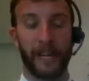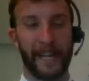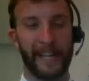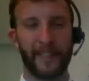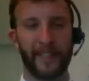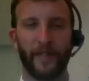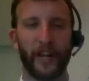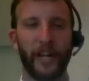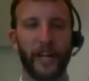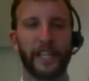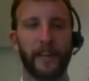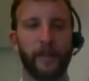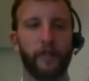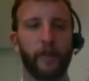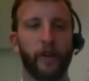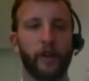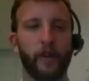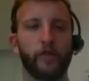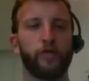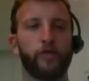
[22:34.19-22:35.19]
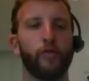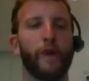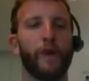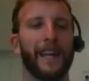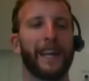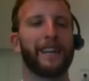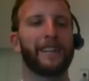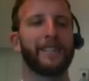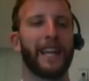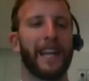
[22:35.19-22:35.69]
It's very difficult to
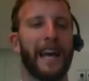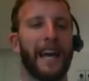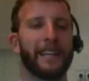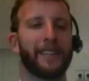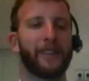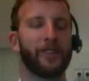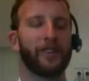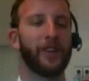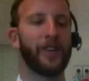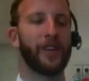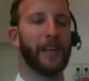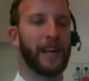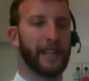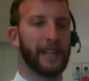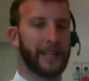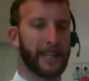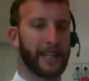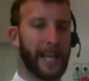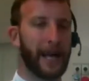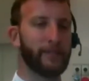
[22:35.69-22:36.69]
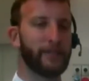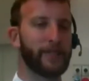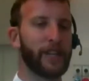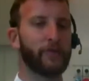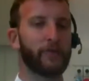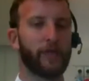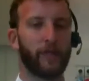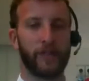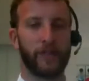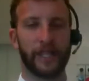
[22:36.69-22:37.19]
make a gelato that comes
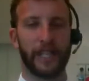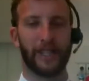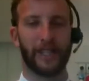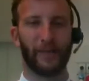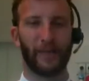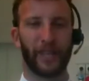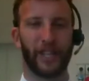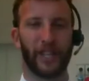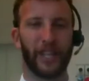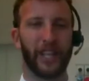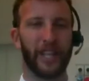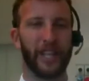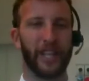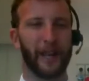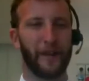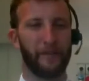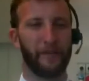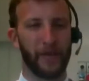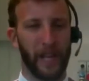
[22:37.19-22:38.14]
out of a gelato machine